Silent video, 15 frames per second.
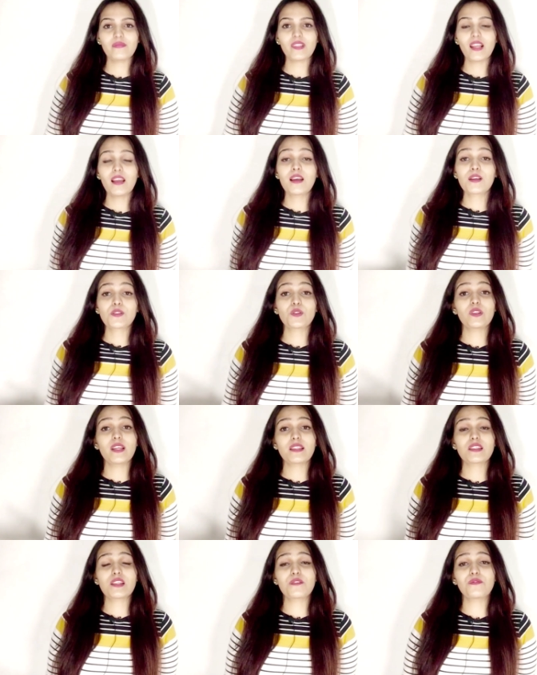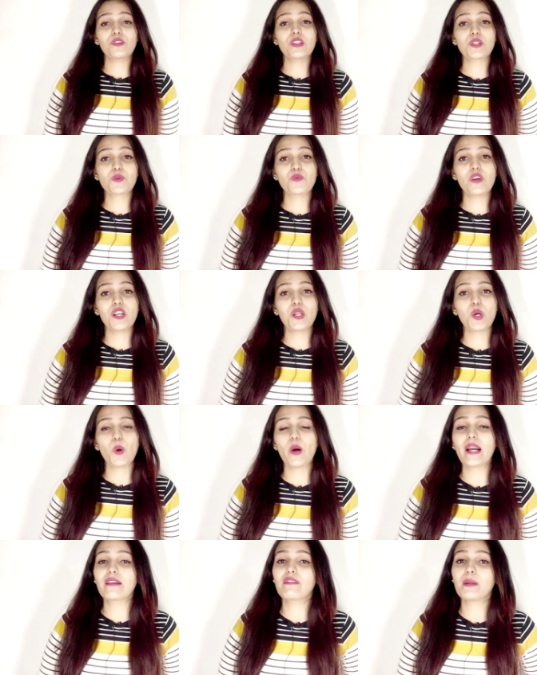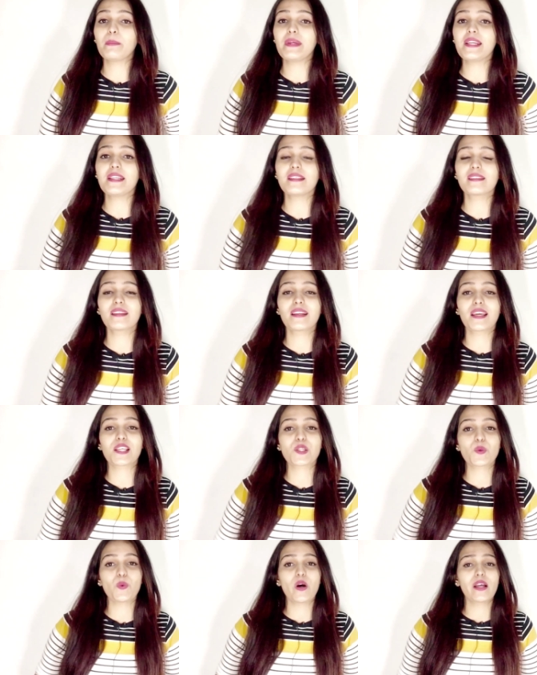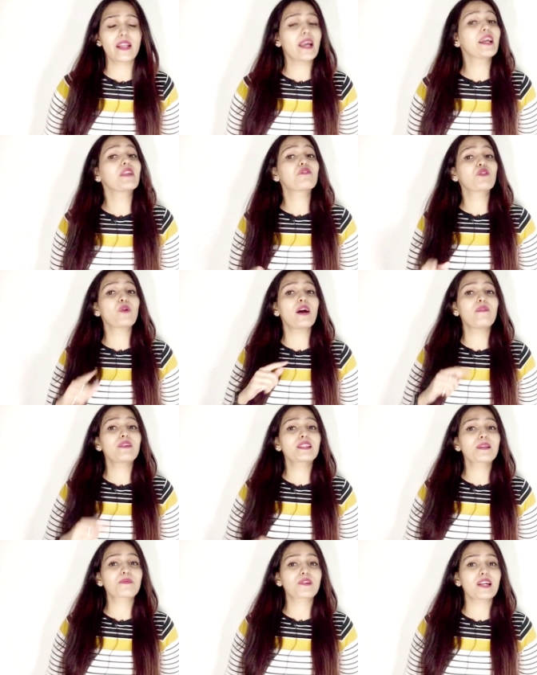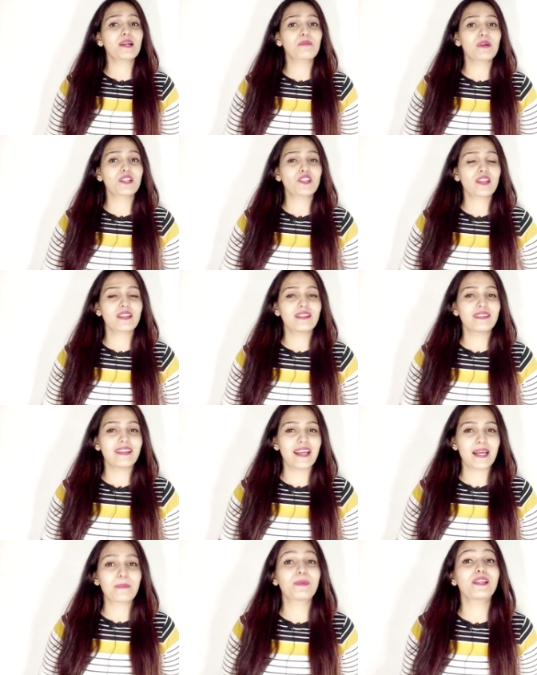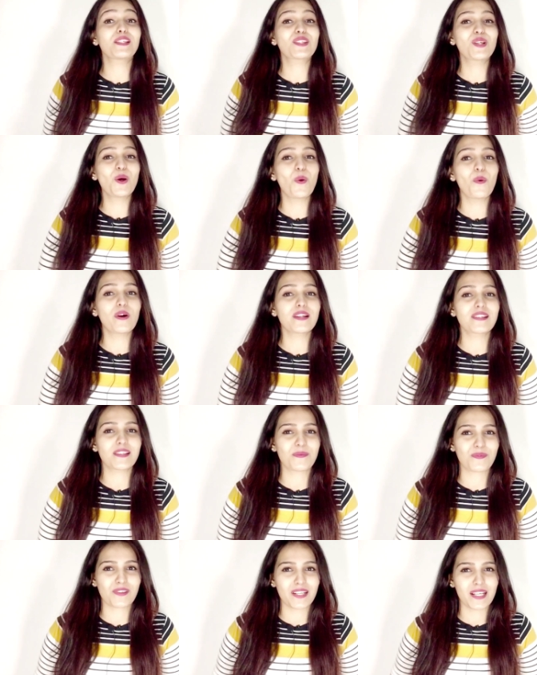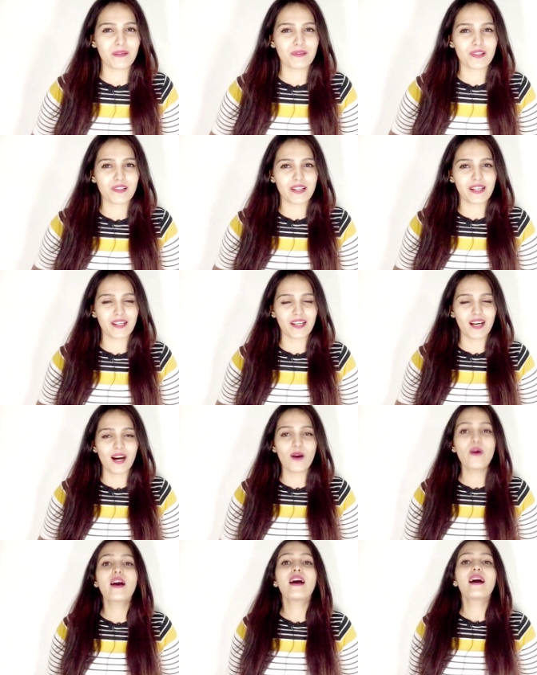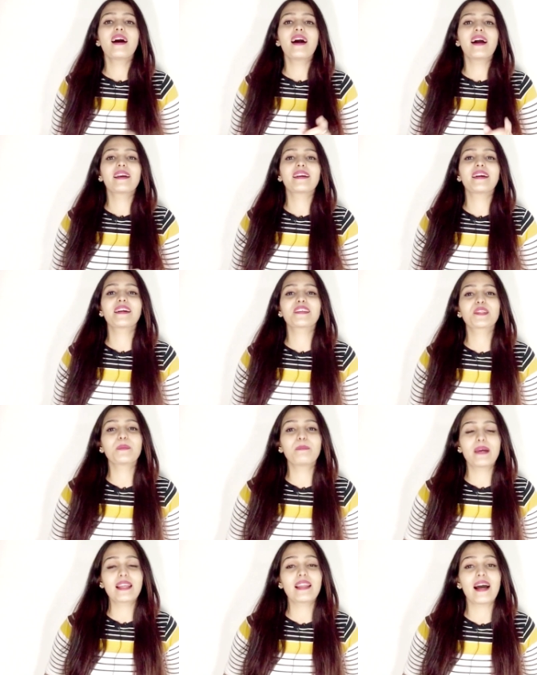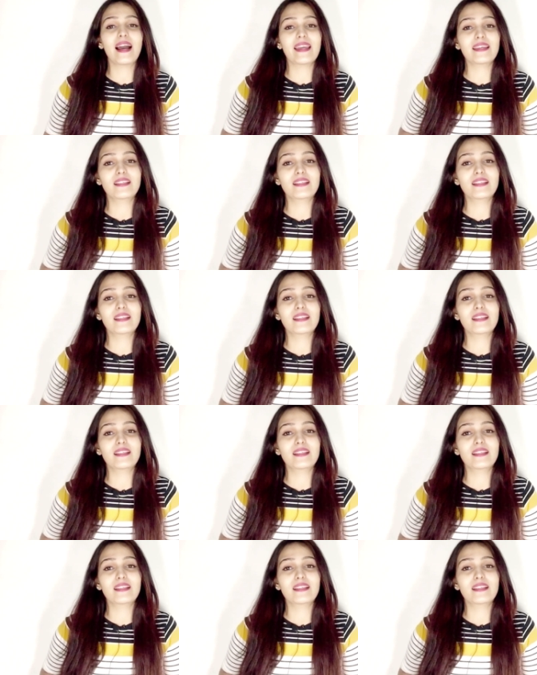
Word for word: so that's it for this video and we'll meet in the next one and if you haven't subscribed my channel yet please go and subscribe it right now and hit the bell icon